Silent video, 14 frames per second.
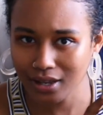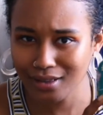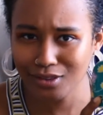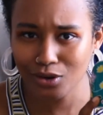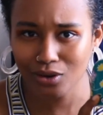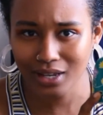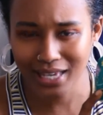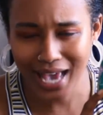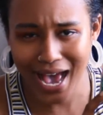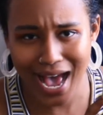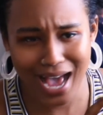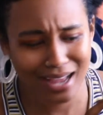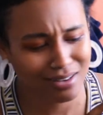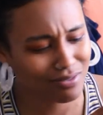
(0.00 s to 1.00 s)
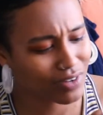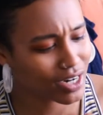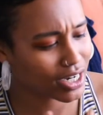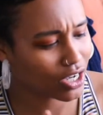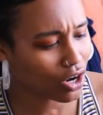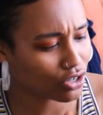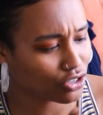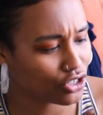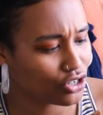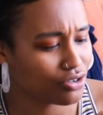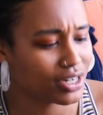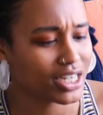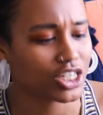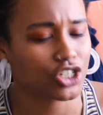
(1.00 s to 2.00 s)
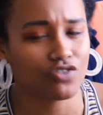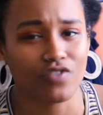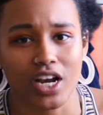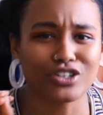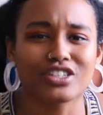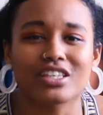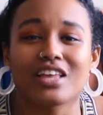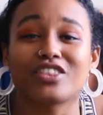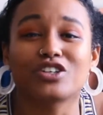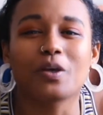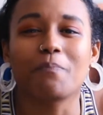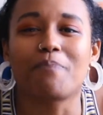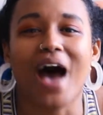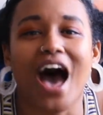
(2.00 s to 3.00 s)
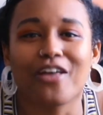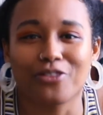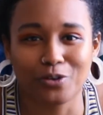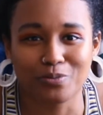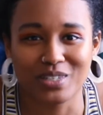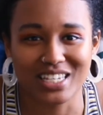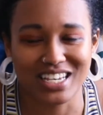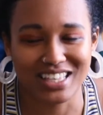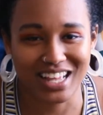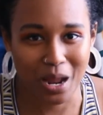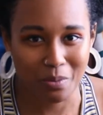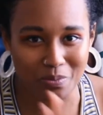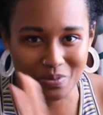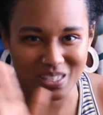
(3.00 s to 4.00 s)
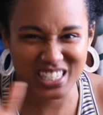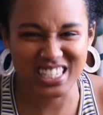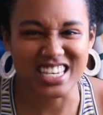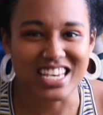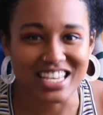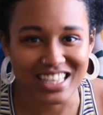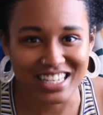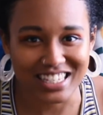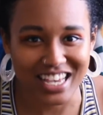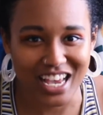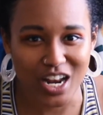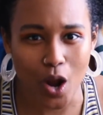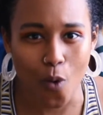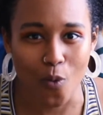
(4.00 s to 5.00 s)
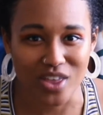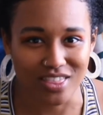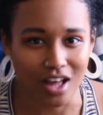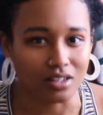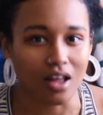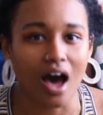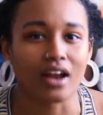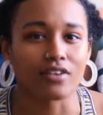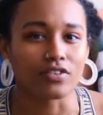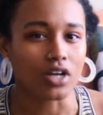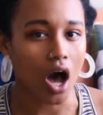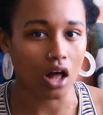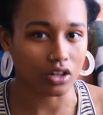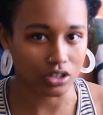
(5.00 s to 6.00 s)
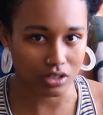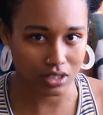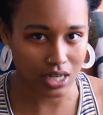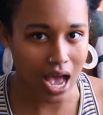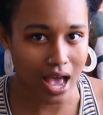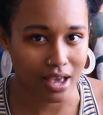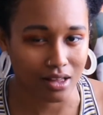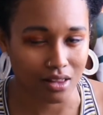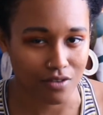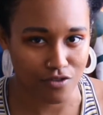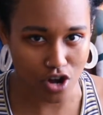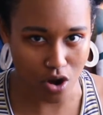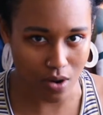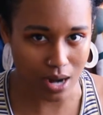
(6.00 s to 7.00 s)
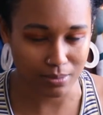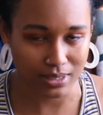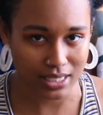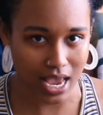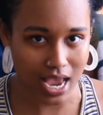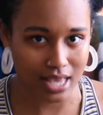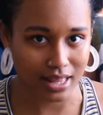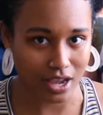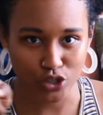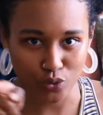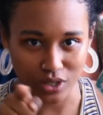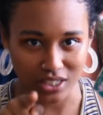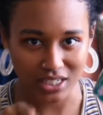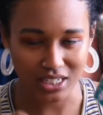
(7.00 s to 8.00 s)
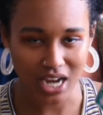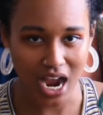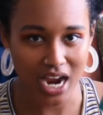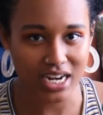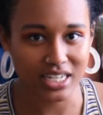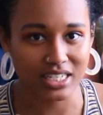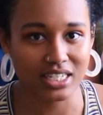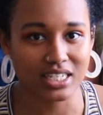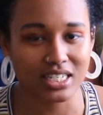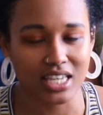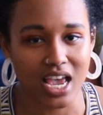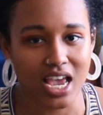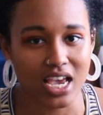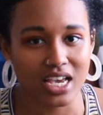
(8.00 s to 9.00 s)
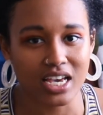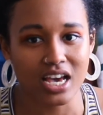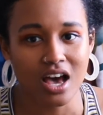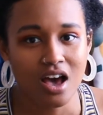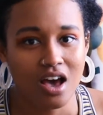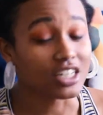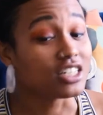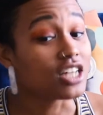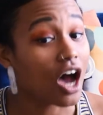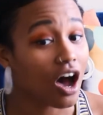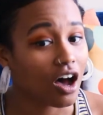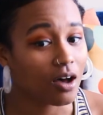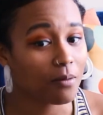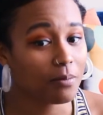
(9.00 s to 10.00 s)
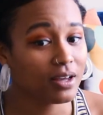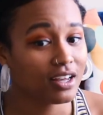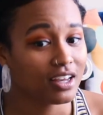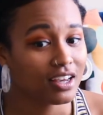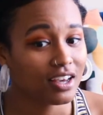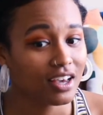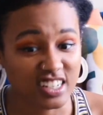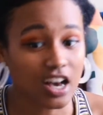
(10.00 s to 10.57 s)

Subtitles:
It's like a little cat, very cartoonish. There's a bathroom scene that I'm seeing this in with a lot of colored tile, if you know what I'm saying. It has the really tiny sink, but the tub